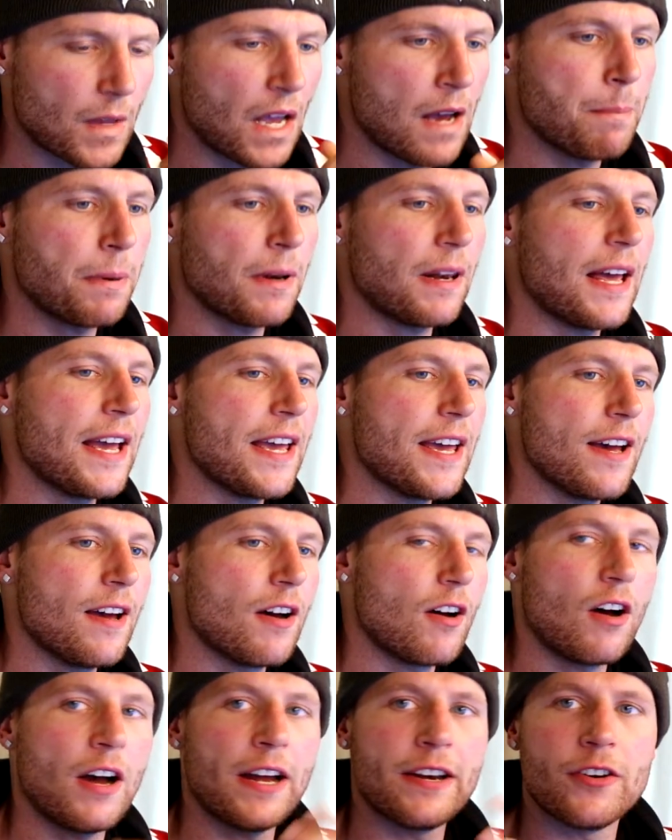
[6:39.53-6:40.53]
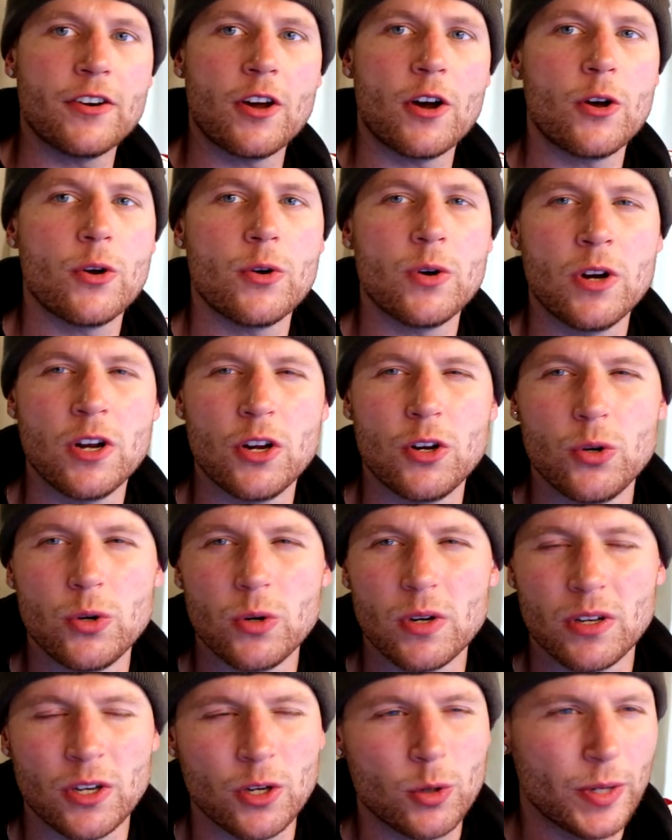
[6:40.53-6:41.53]
a player I know who
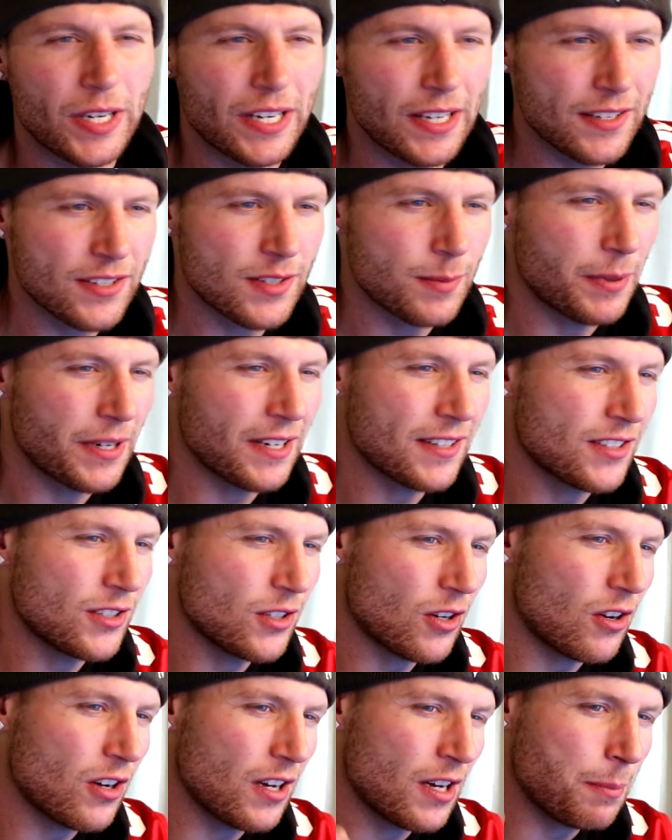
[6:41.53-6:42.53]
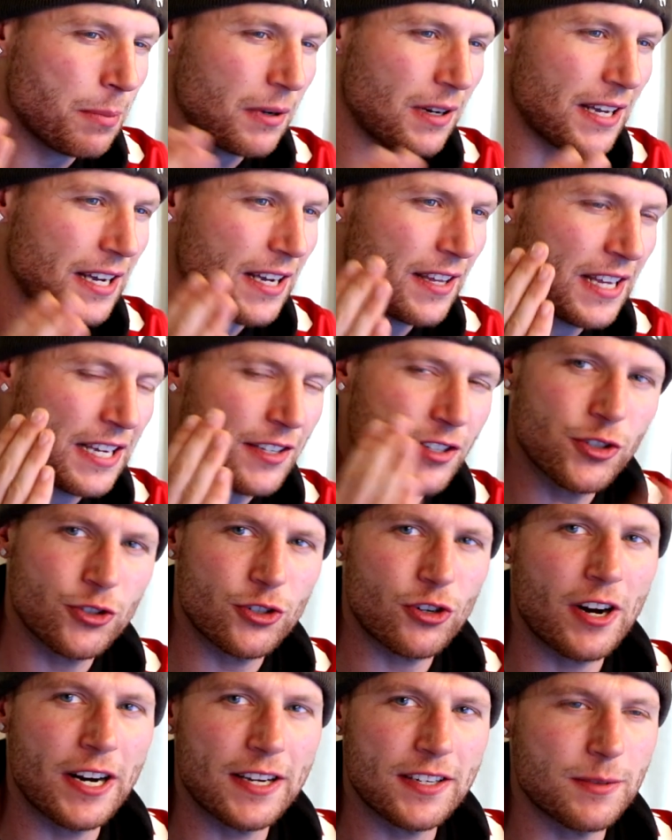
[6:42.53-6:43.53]
who it is, but it's not a player that
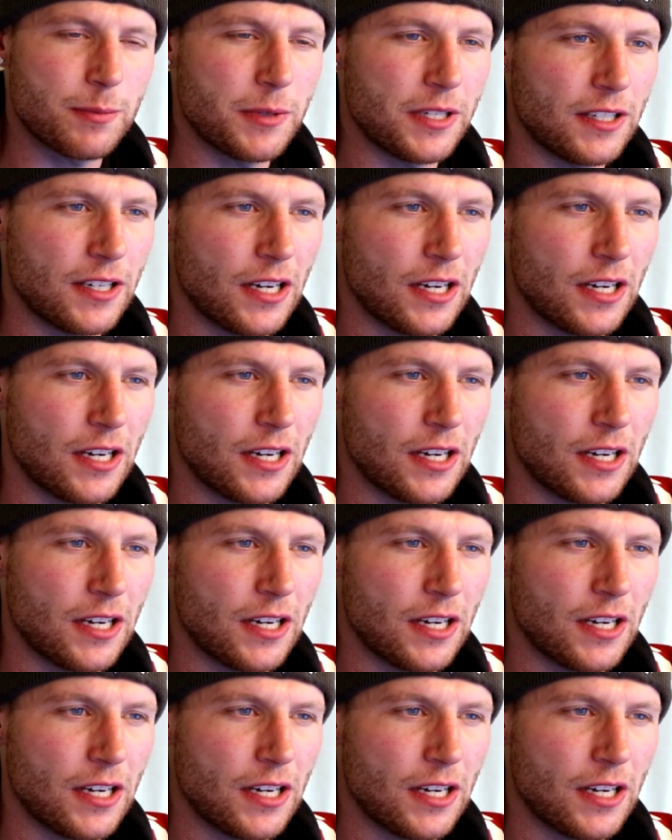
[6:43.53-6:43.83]
strikes me.